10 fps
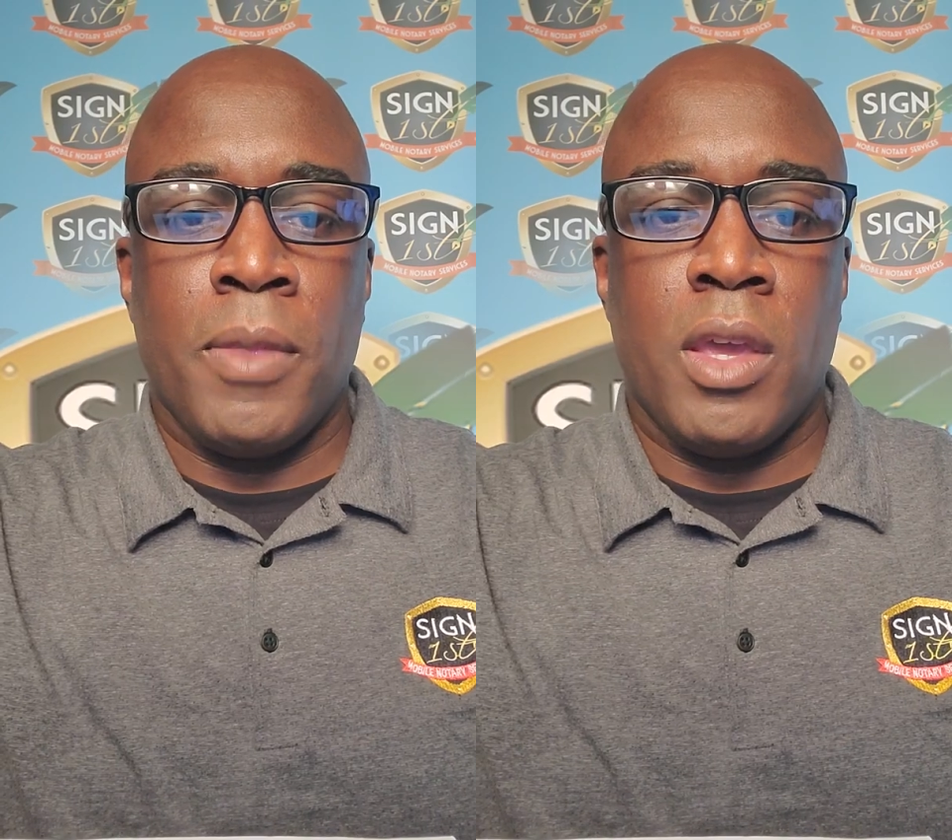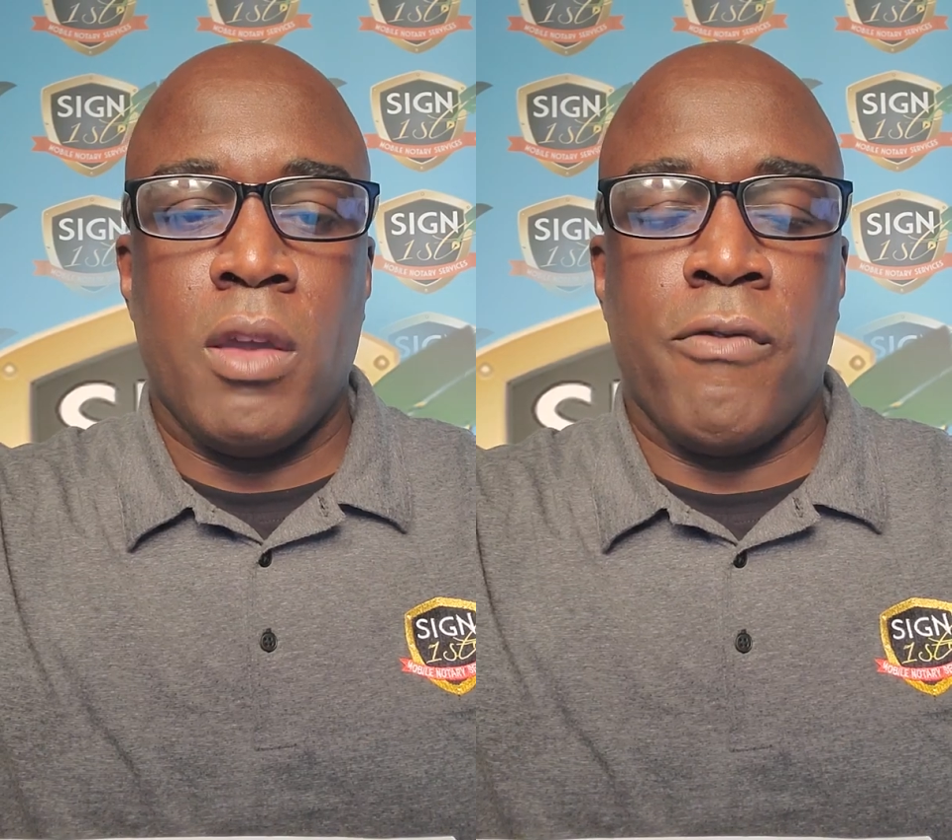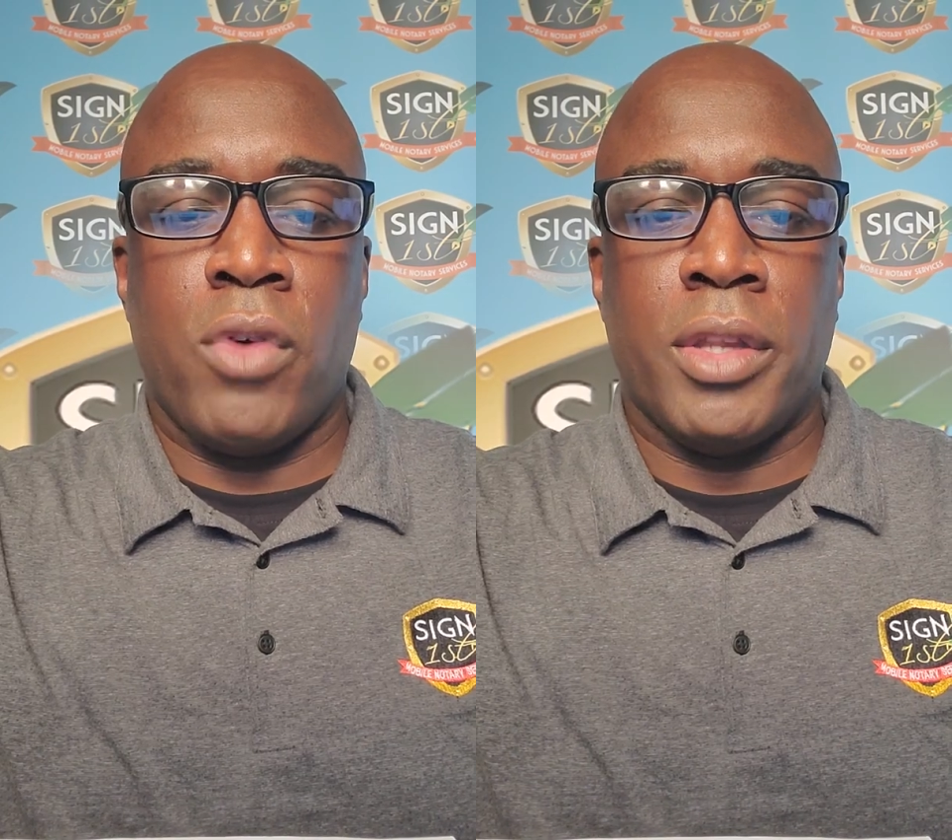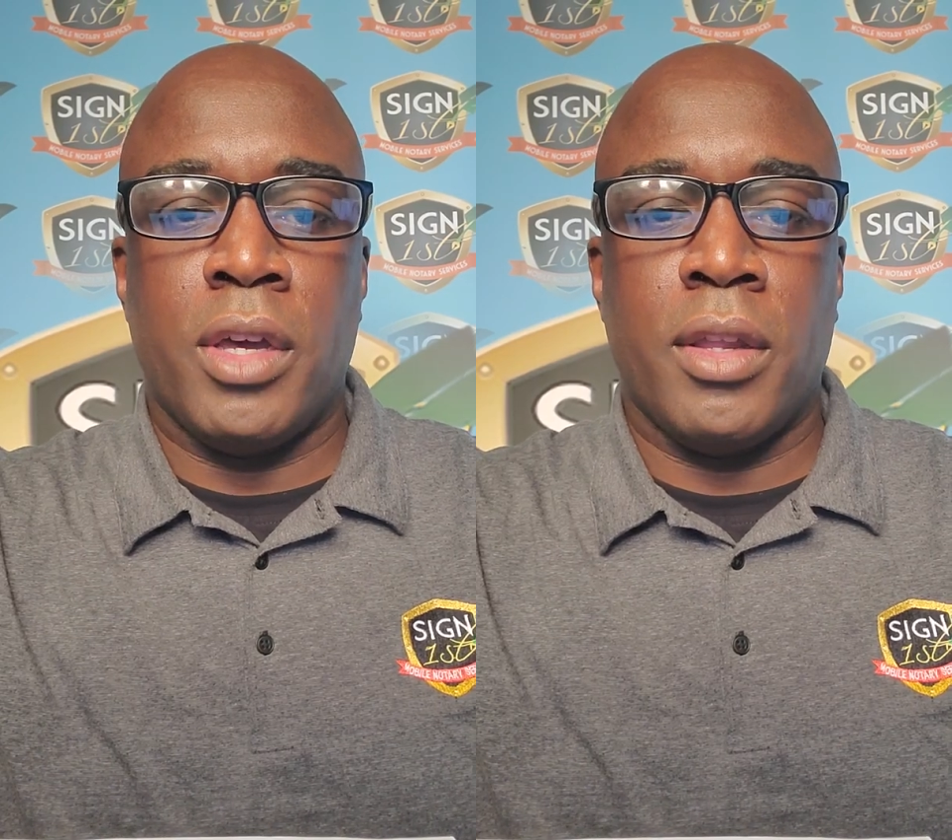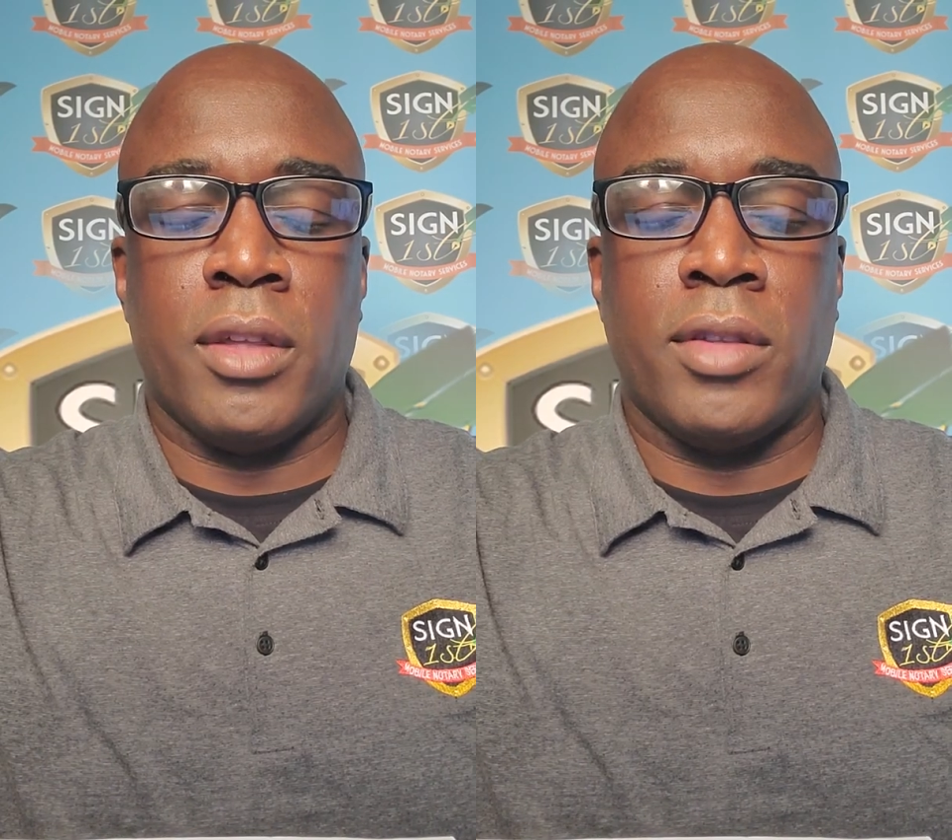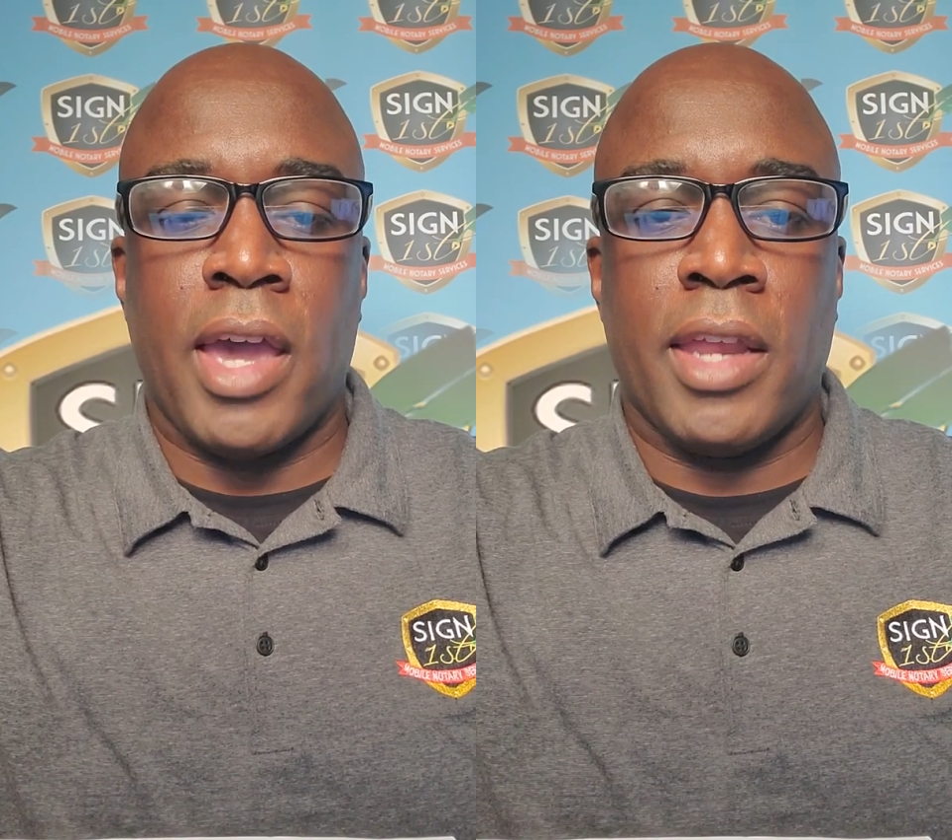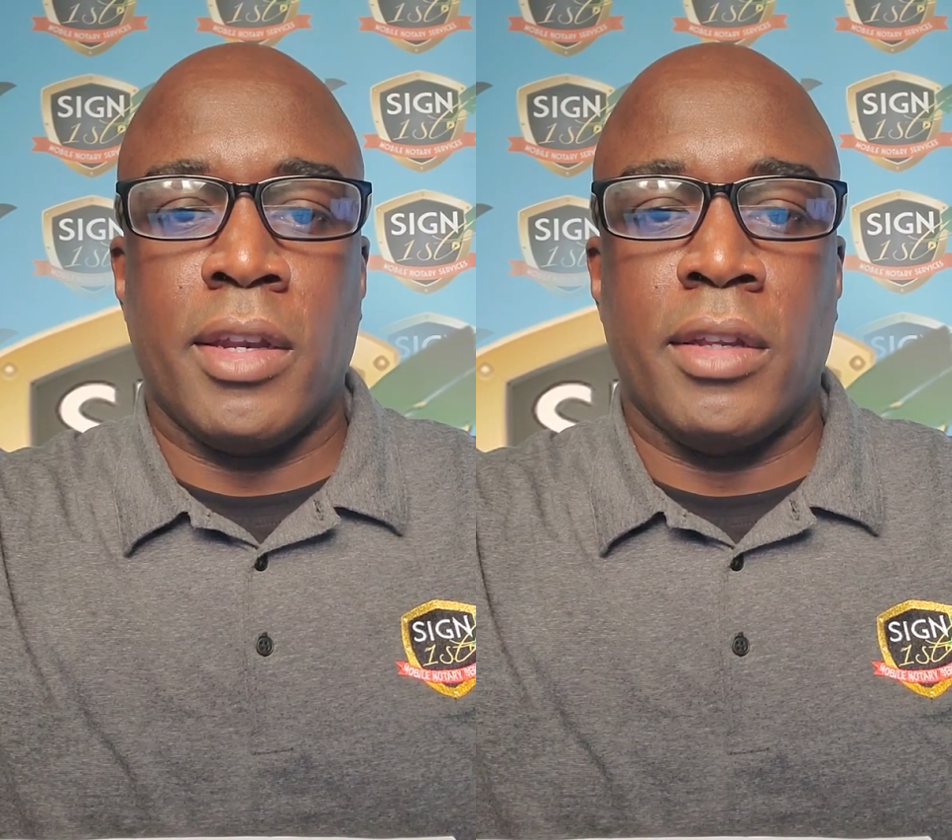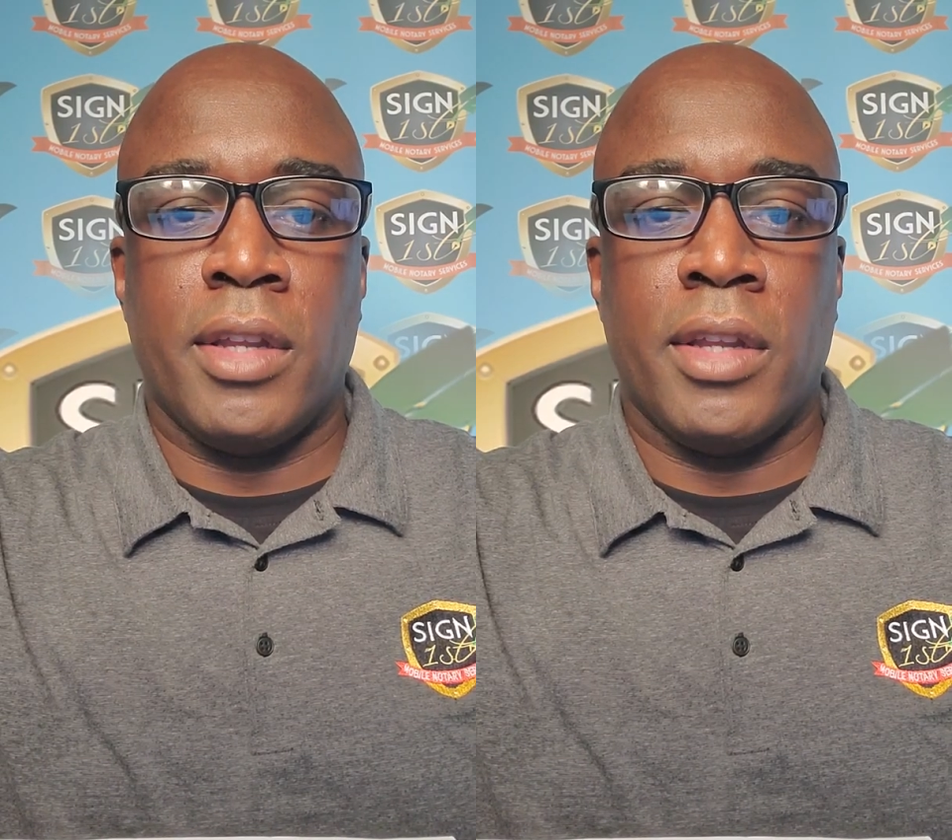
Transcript: here for another exciting